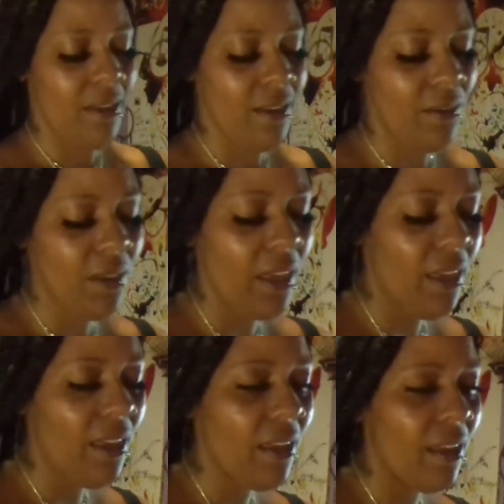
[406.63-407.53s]

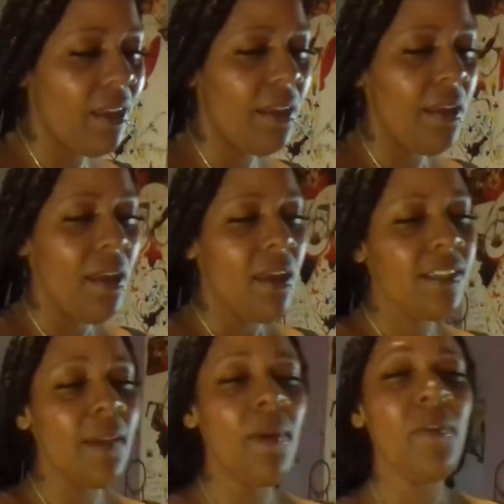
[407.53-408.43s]
Okay?
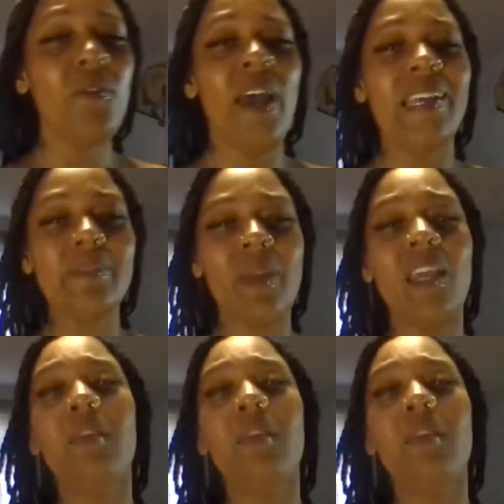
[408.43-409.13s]
Some of you guys may